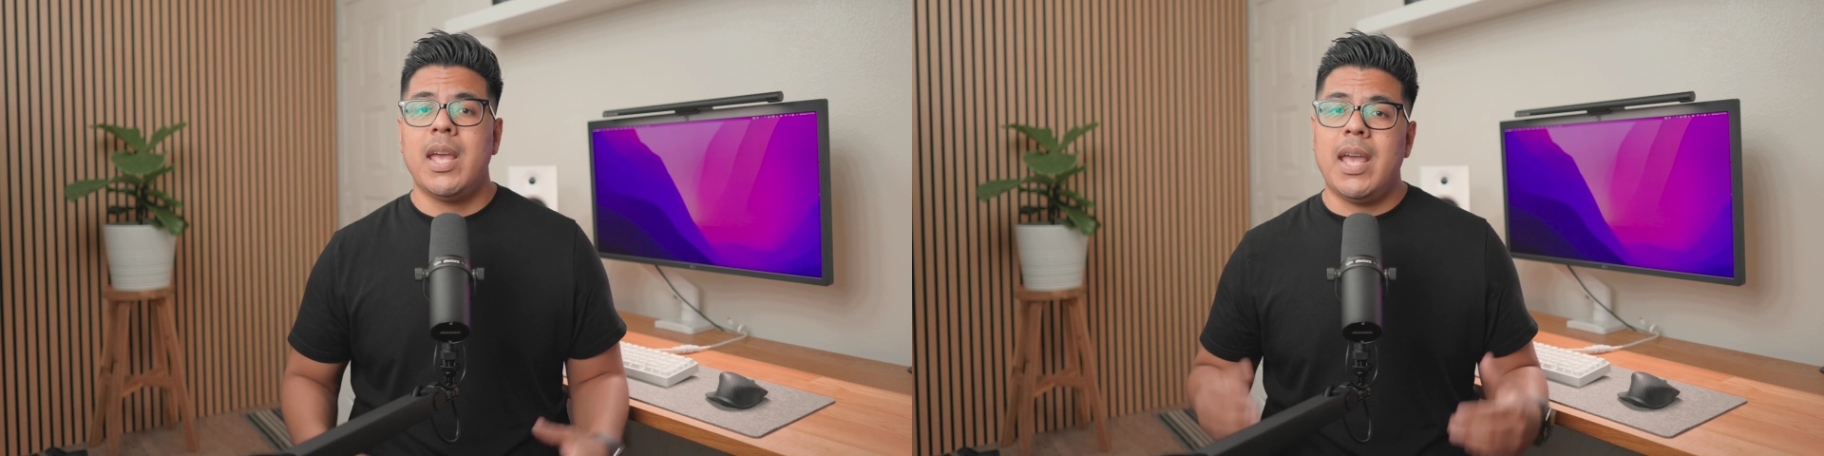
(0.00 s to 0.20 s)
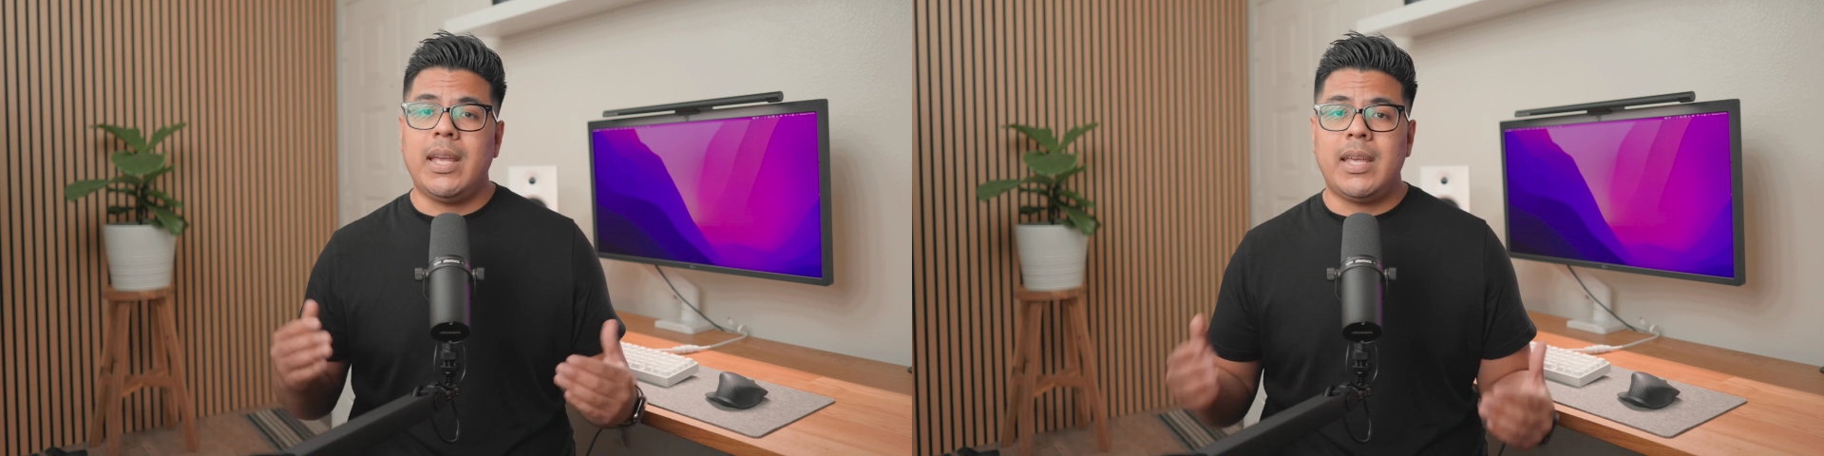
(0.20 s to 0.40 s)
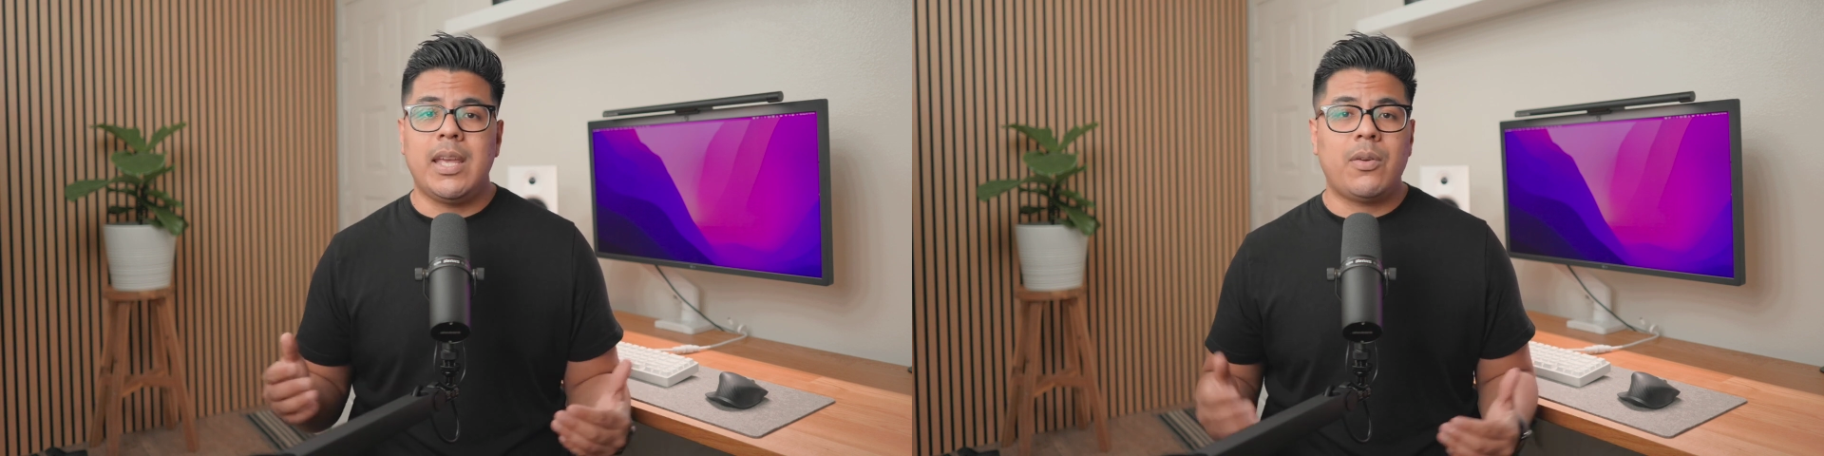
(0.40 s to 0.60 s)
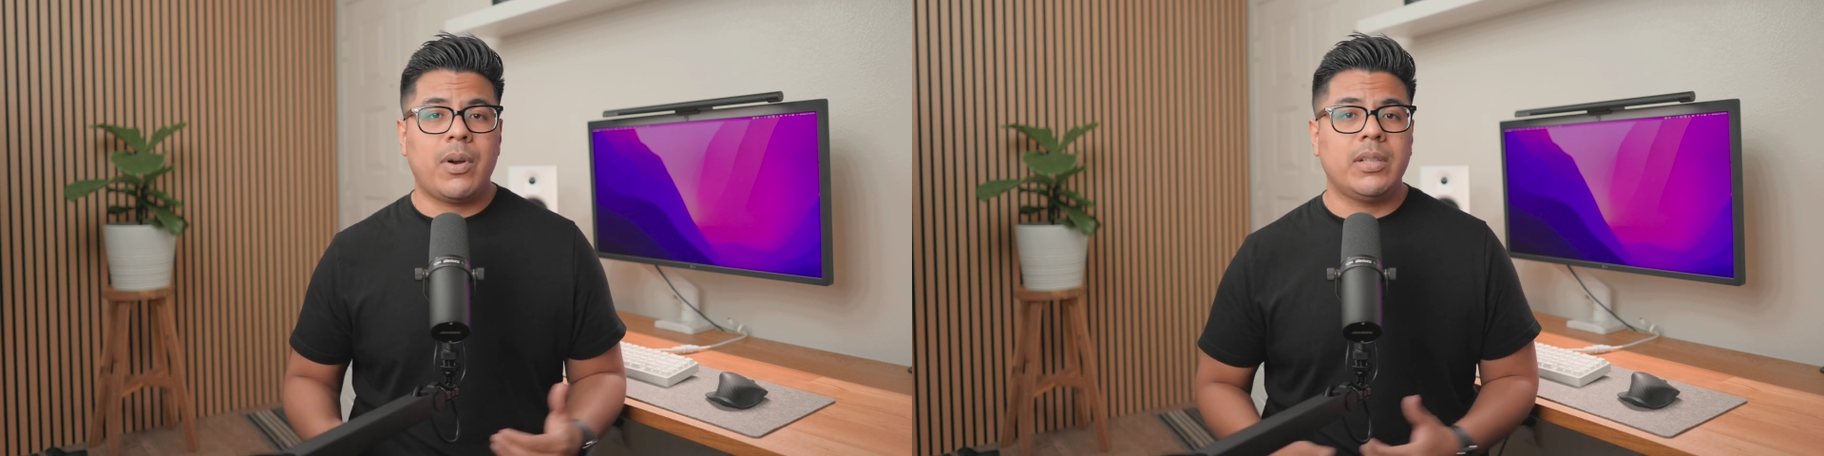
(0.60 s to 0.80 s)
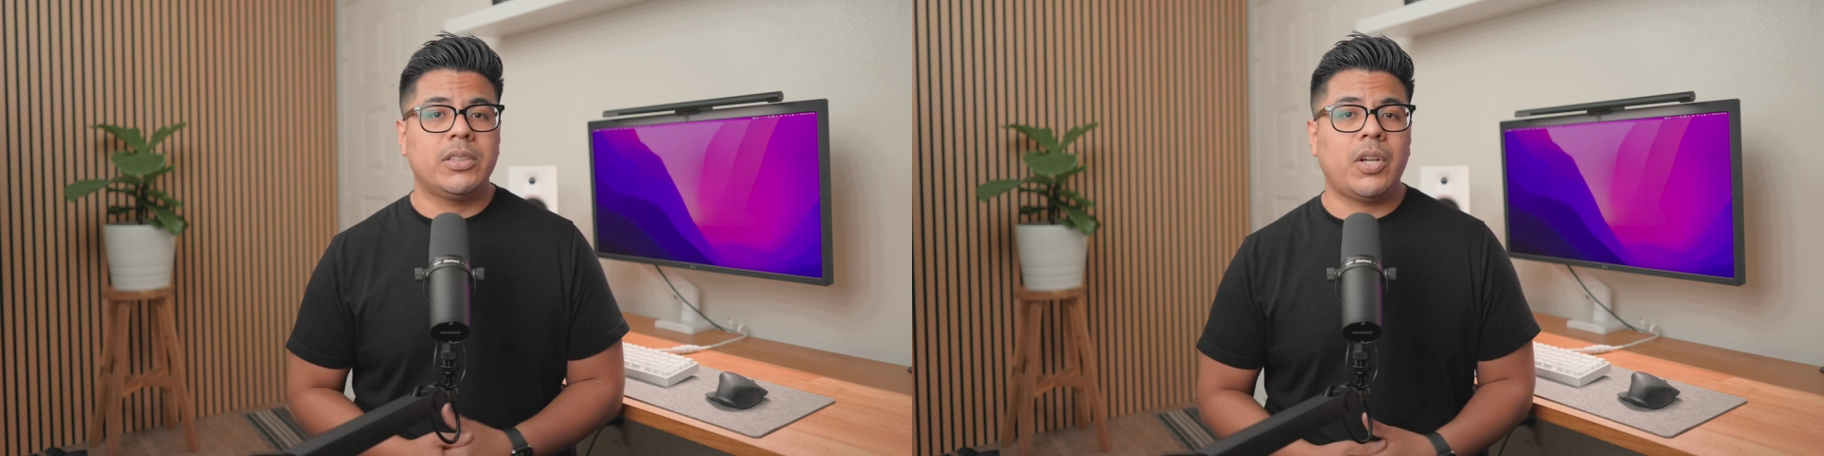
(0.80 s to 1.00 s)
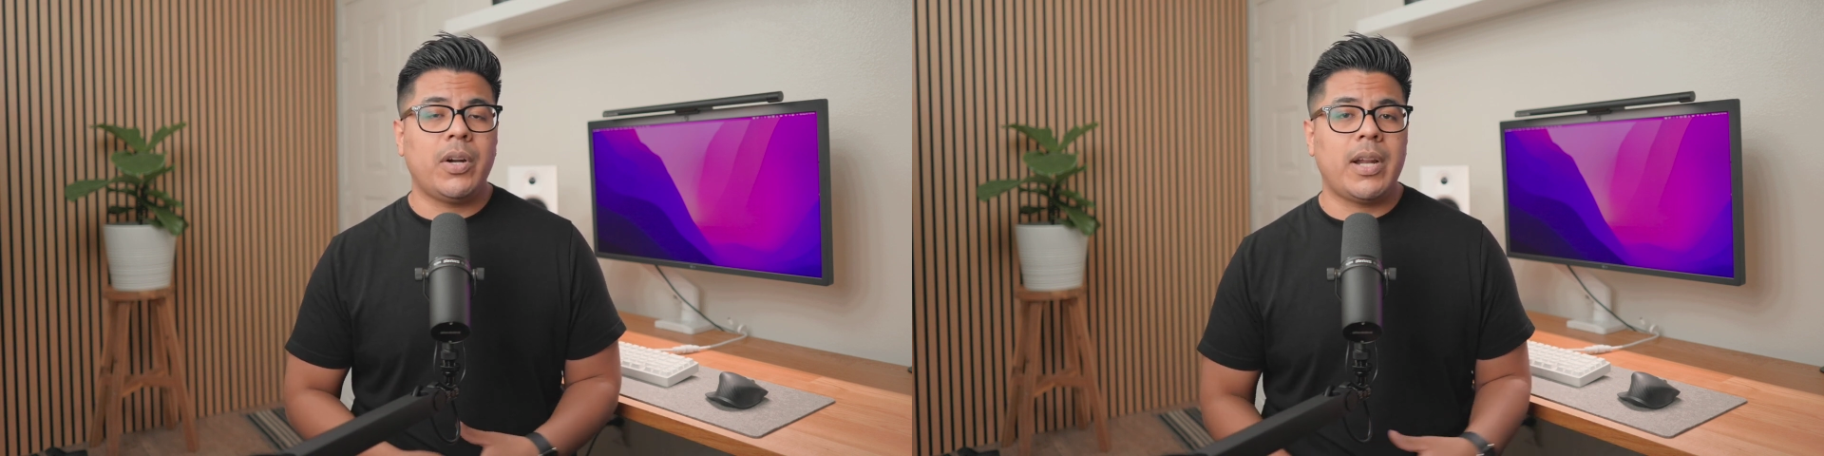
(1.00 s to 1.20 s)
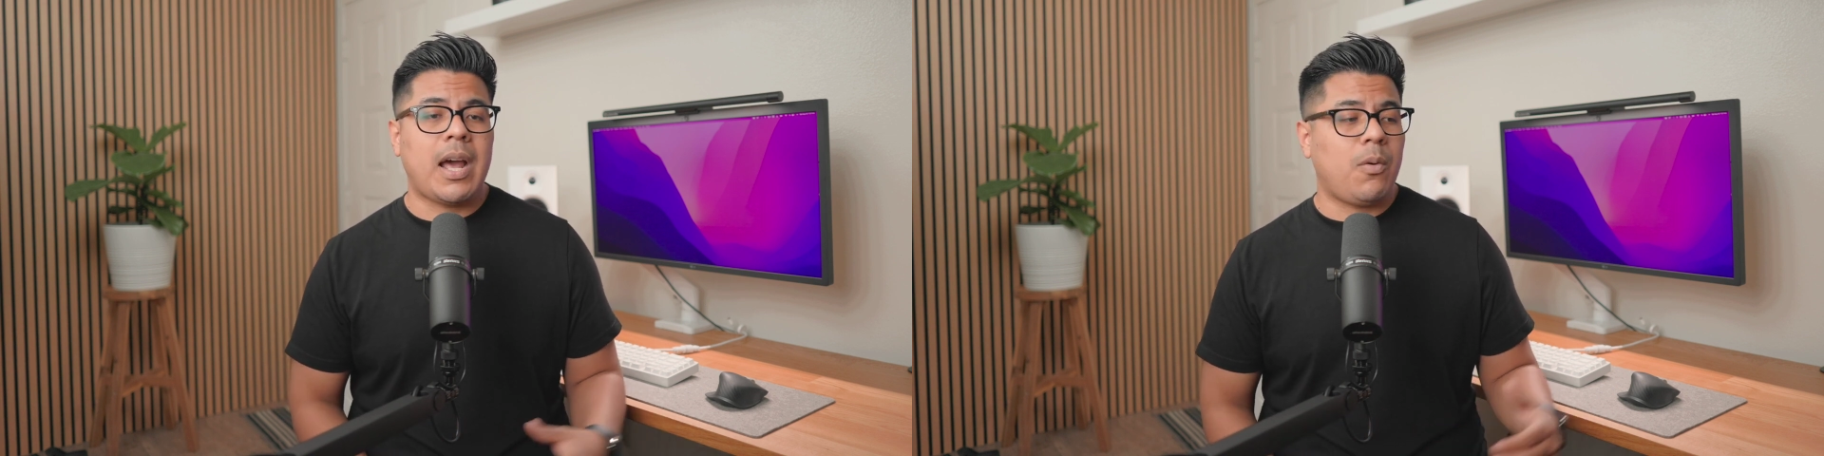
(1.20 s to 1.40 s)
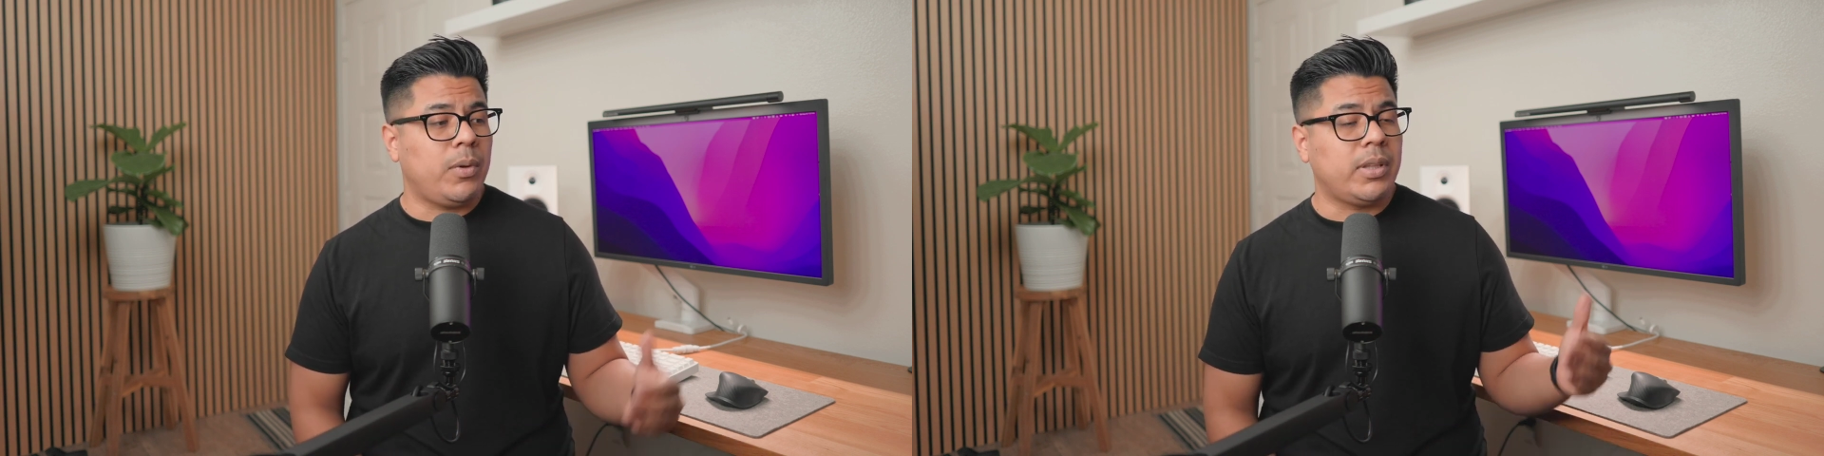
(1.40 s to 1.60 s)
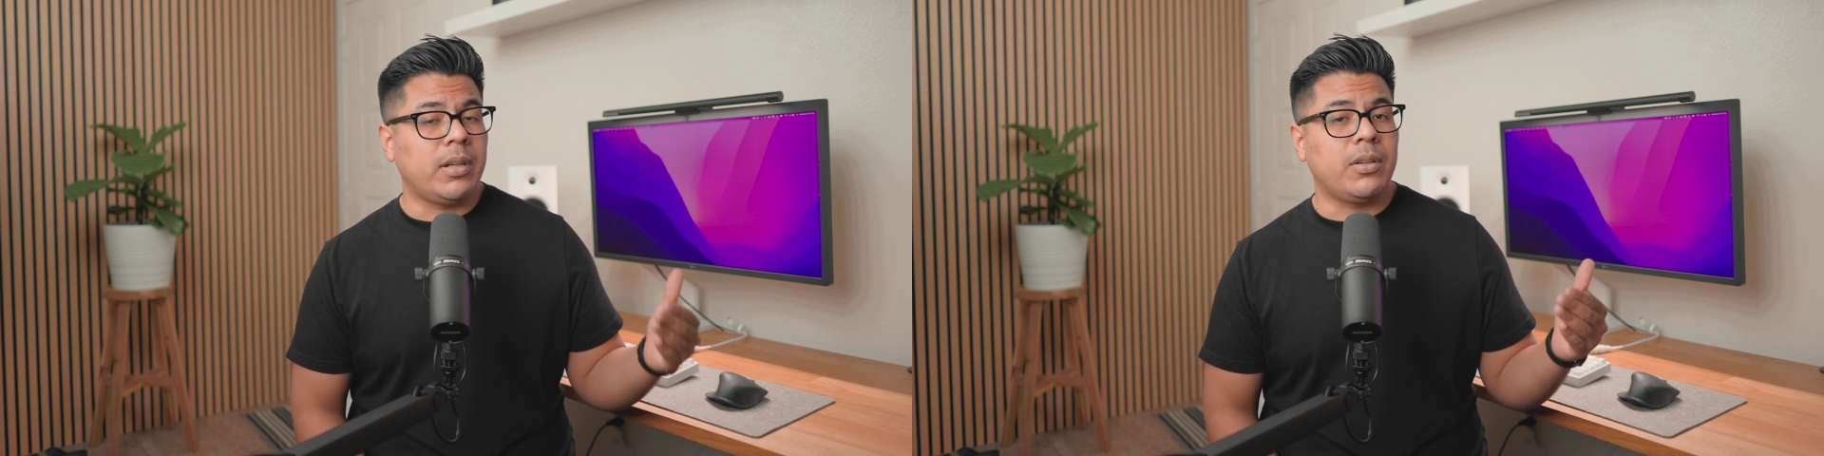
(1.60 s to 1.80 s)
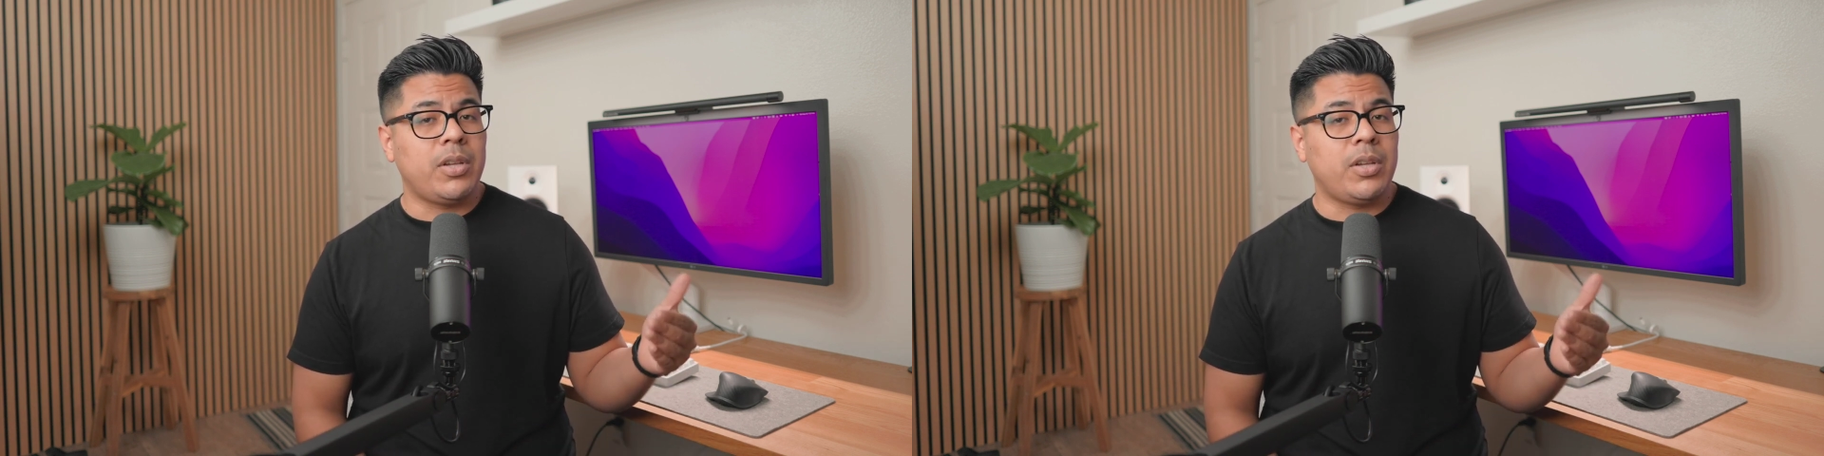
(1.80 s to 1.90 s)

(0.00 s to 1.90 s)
and Keychron started out with their